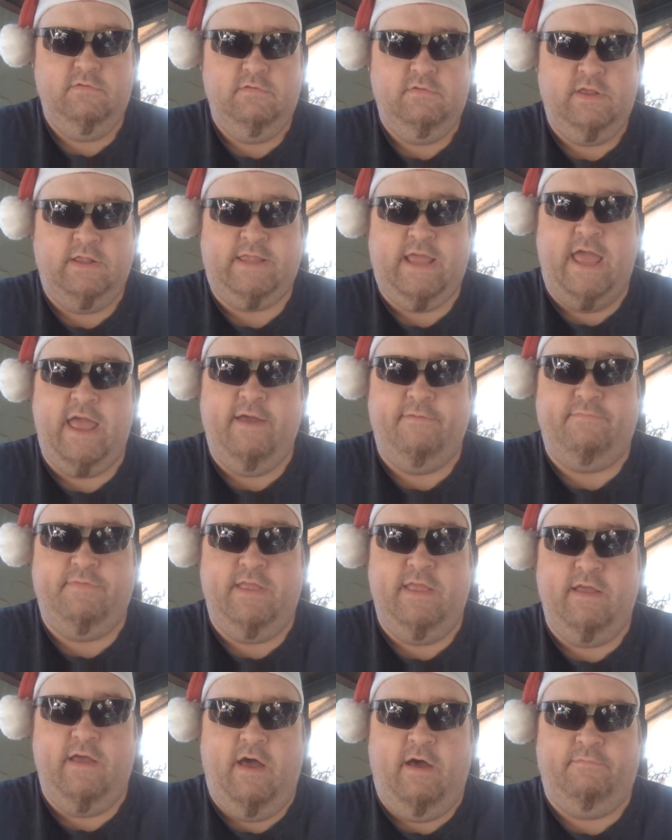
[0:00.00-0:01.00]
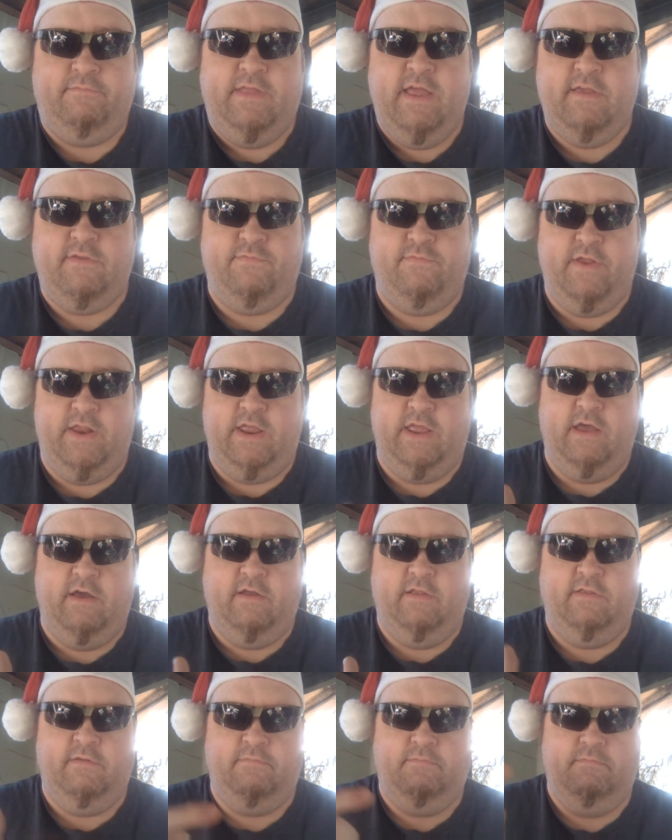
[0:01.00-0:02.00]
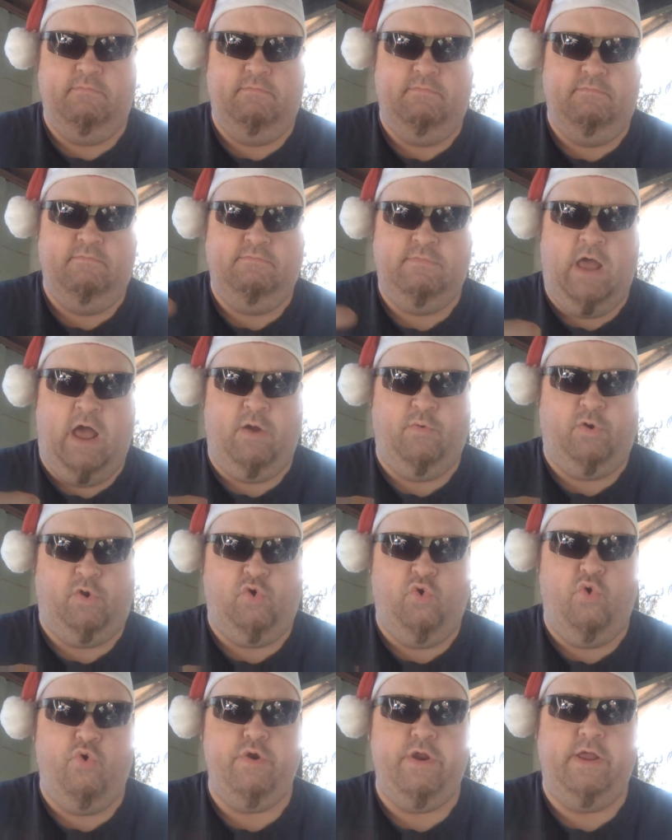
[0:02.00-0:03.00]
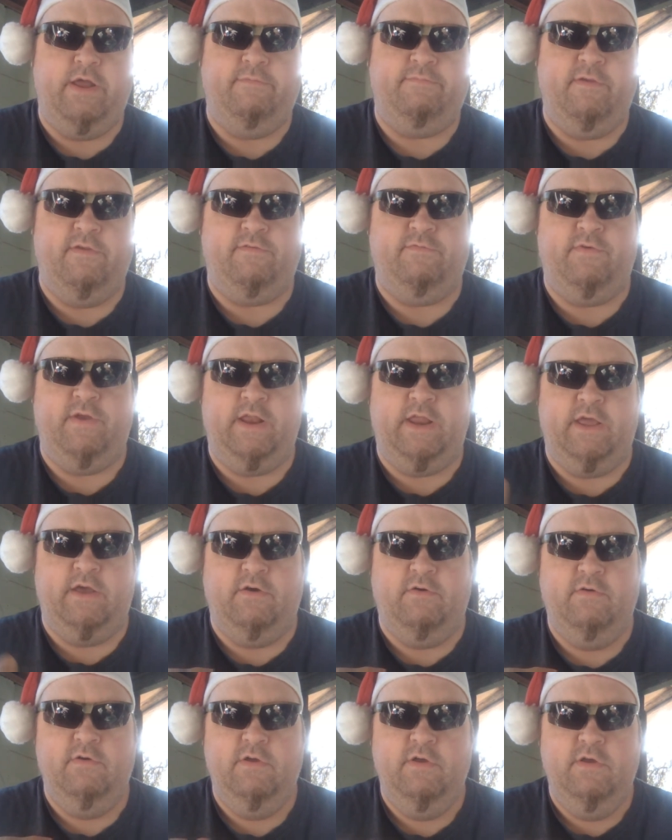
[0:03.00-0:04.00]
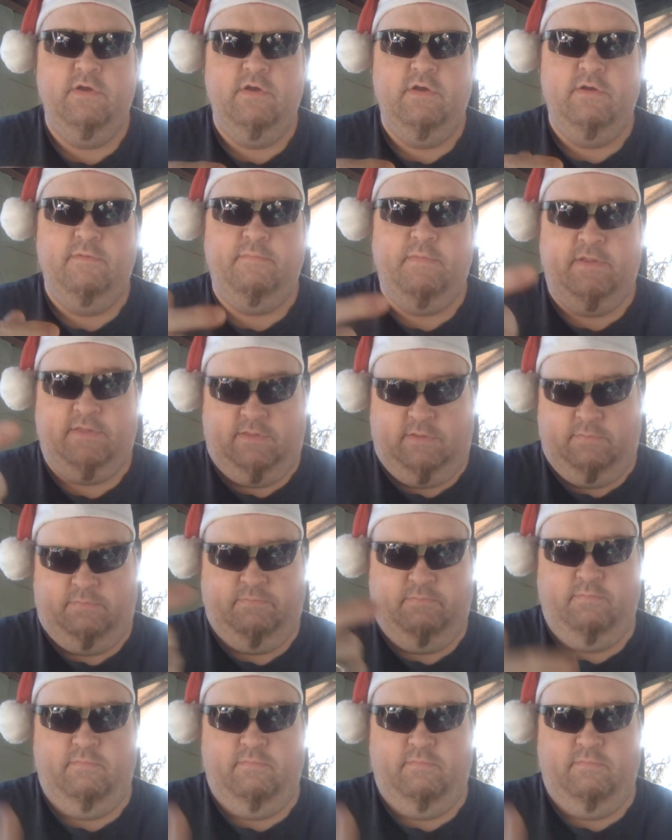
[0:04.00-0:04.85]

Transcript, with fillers: the day of this video, not recording of this video, but the